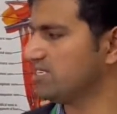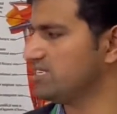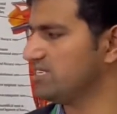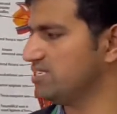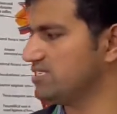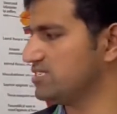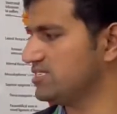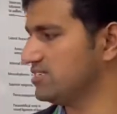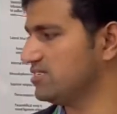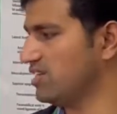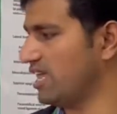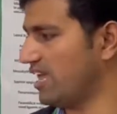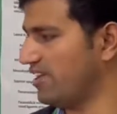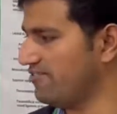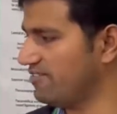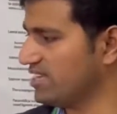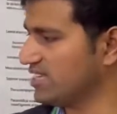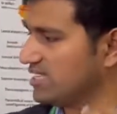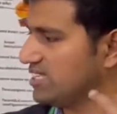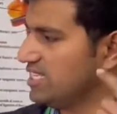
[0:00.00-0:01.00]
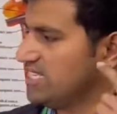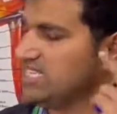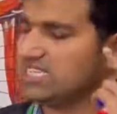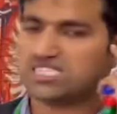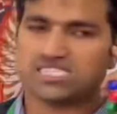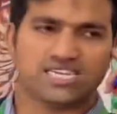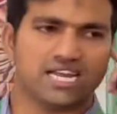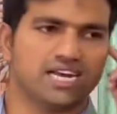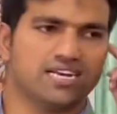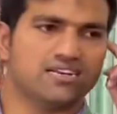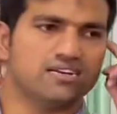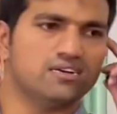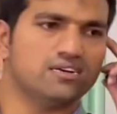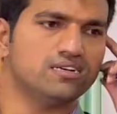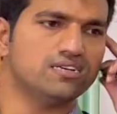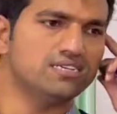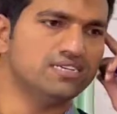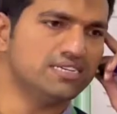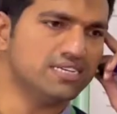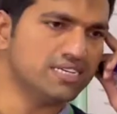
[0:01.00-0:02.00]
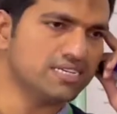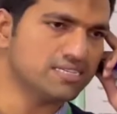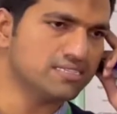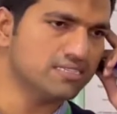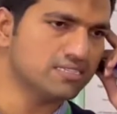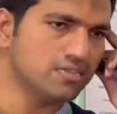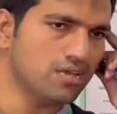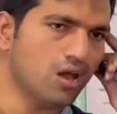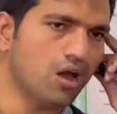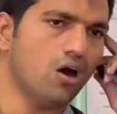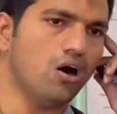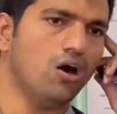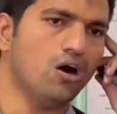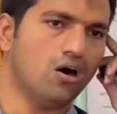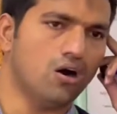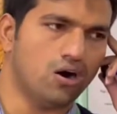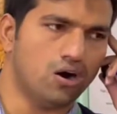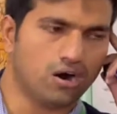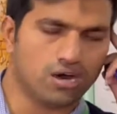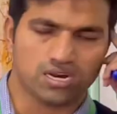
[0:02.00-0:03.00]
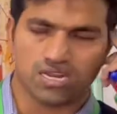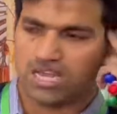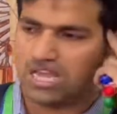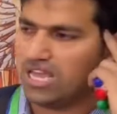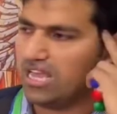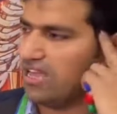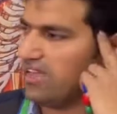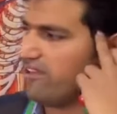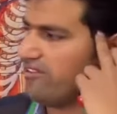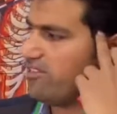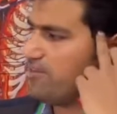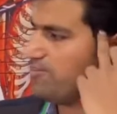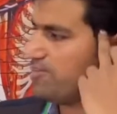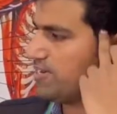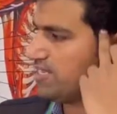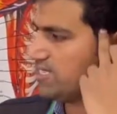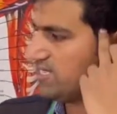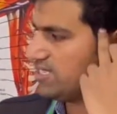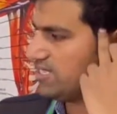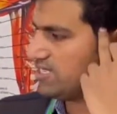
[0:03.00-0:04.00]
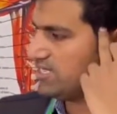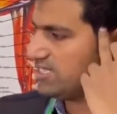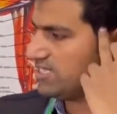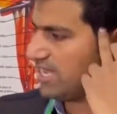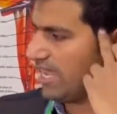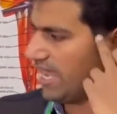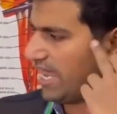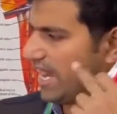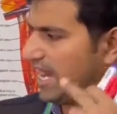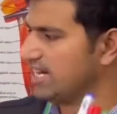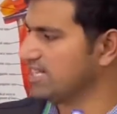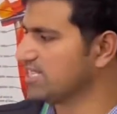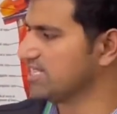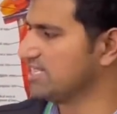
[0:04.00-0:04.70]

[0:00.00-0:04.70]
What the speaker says: is having 3 standard drinks, or if the person had